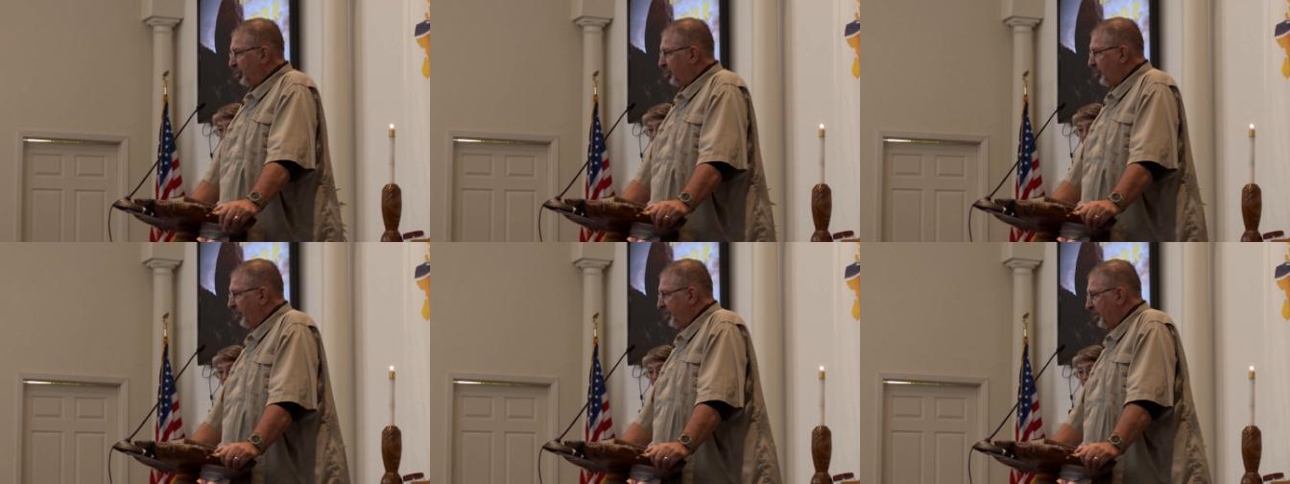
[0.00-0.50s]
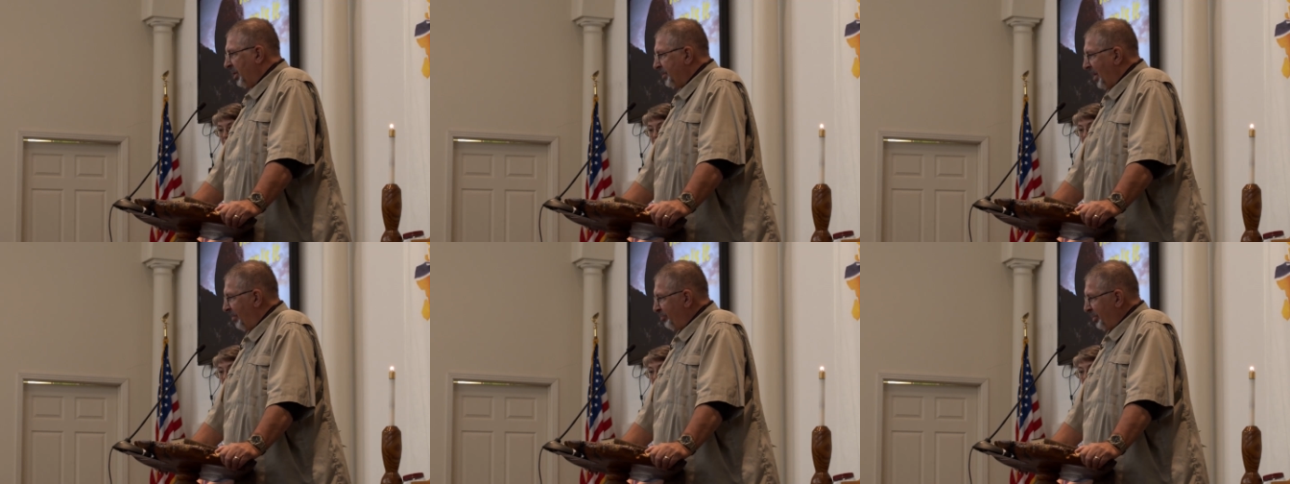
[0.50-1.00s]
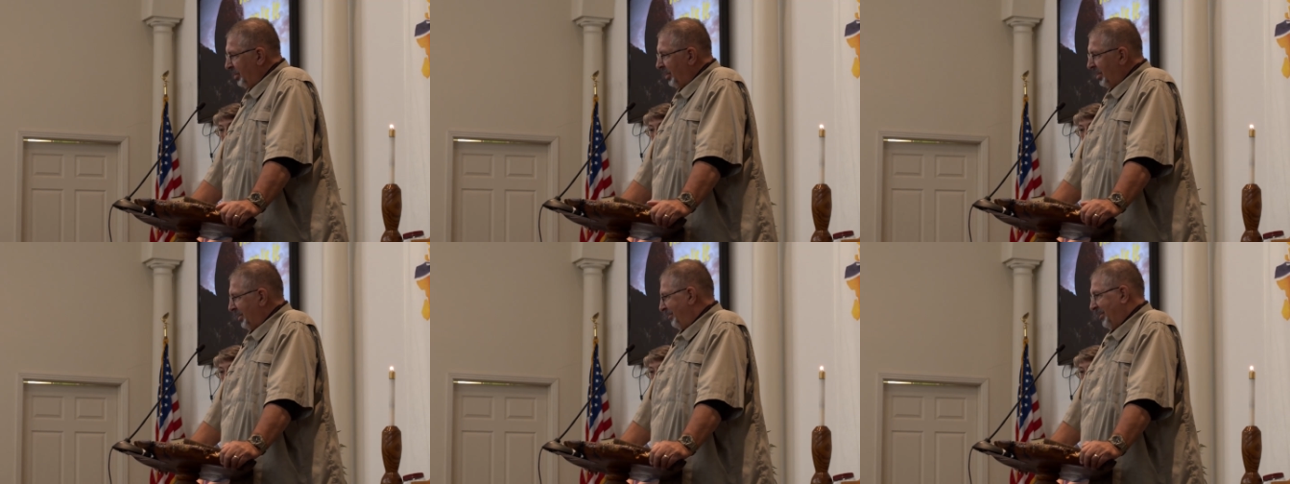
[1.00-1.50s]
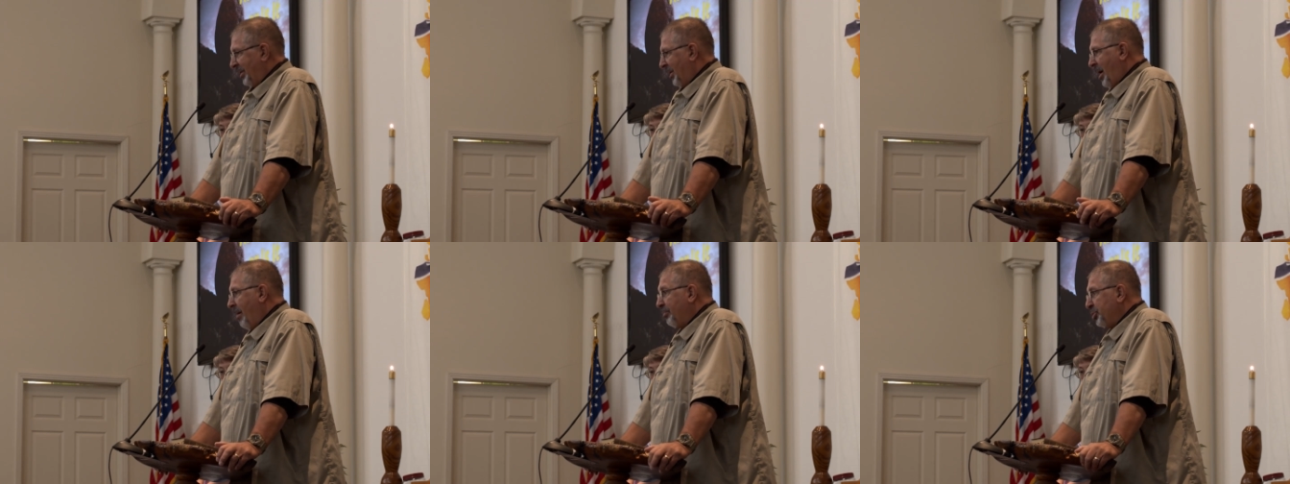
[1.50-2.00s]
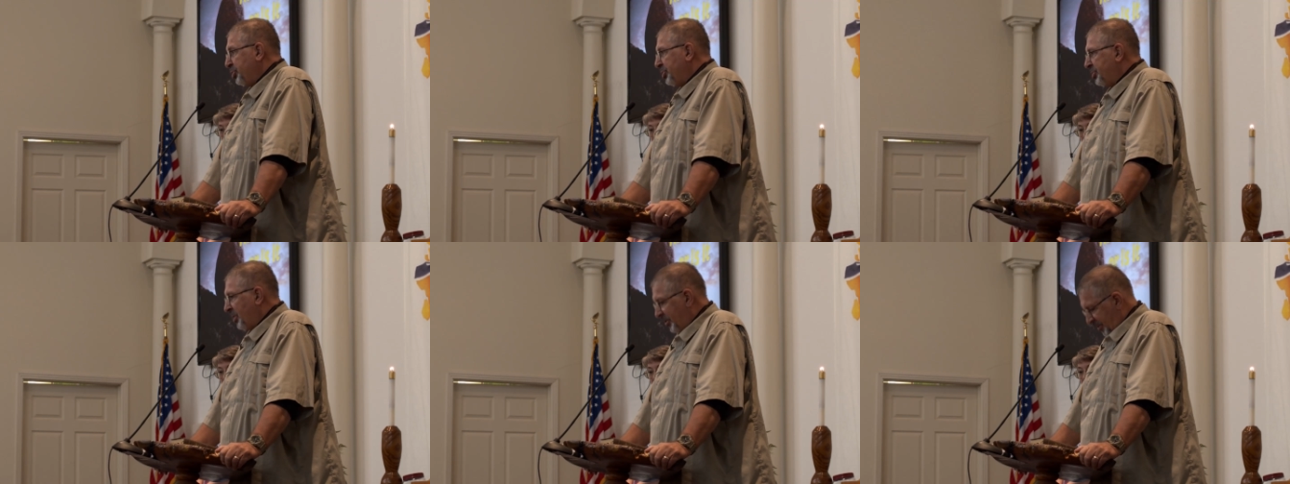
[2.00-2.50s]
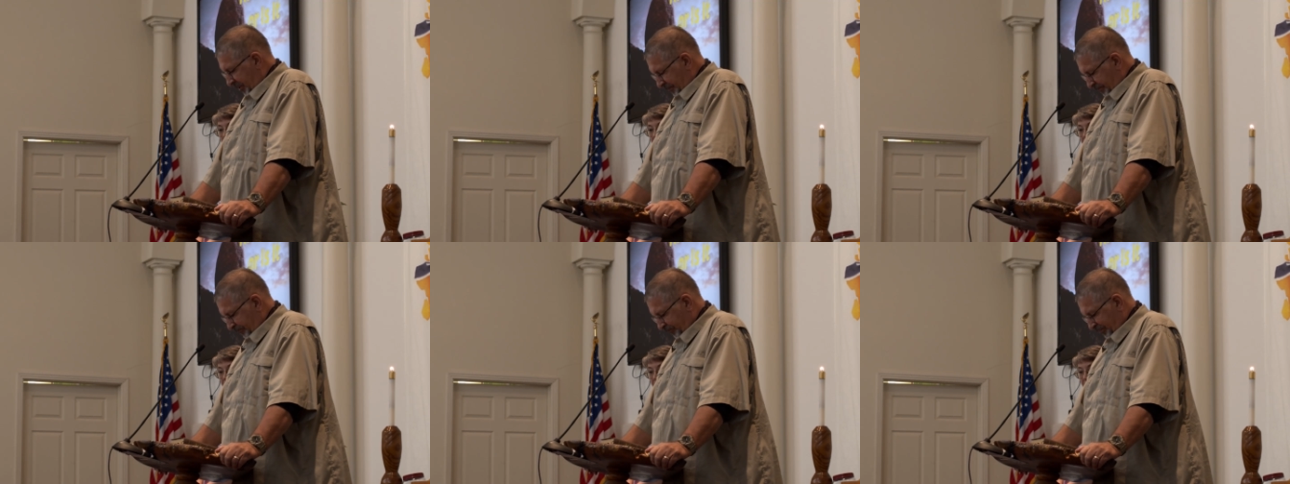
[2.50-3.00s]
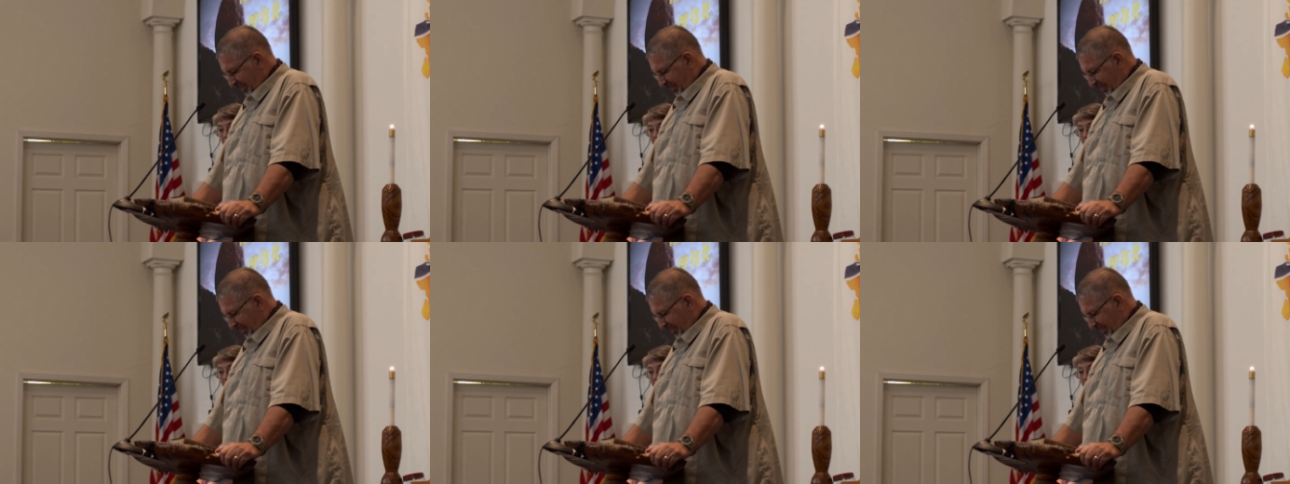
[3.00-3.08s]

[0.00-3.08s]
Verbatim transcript: and you're going to give up. It accomplishes nothing.